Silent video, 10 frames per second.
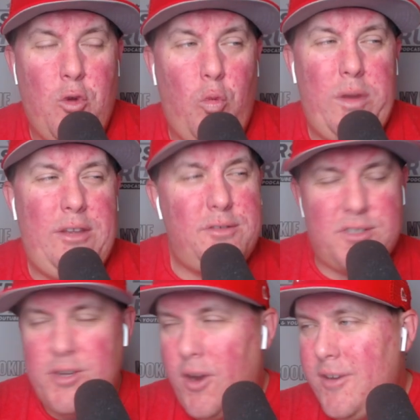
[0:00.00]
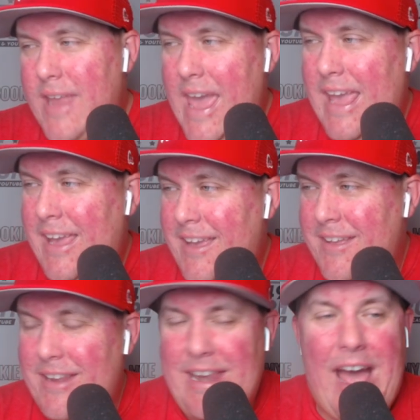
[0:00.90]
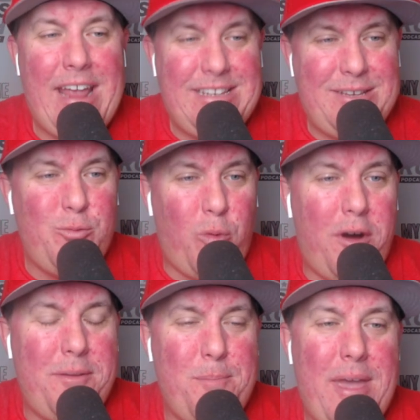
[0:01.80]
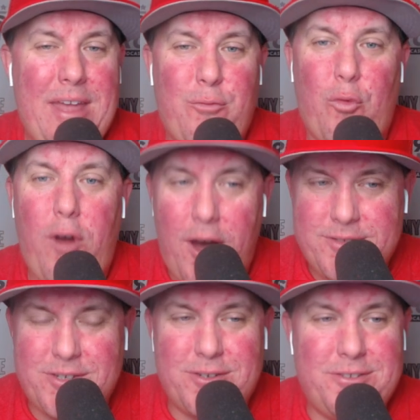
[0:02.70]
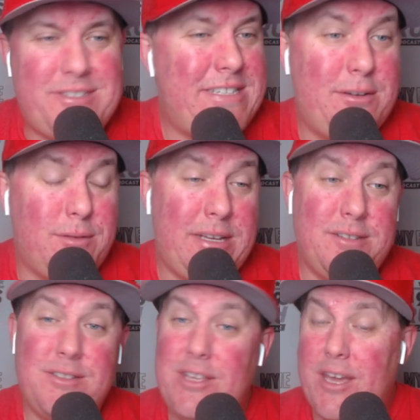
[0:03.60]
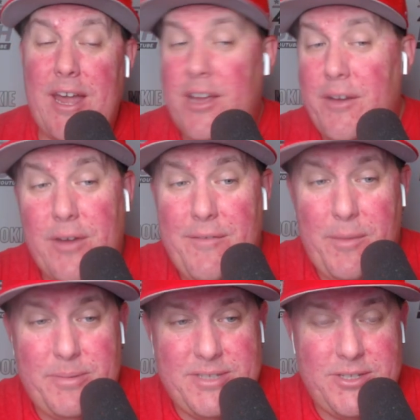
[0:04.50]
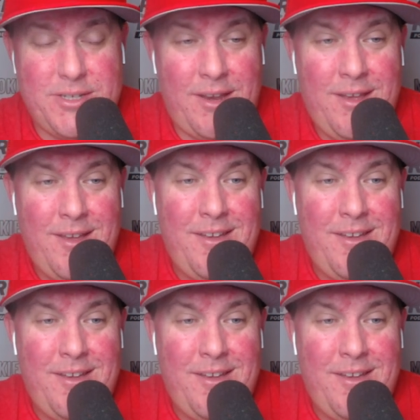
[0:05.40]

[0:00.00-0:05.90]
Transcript: When you start a 91 man roster series, you got to cover every position.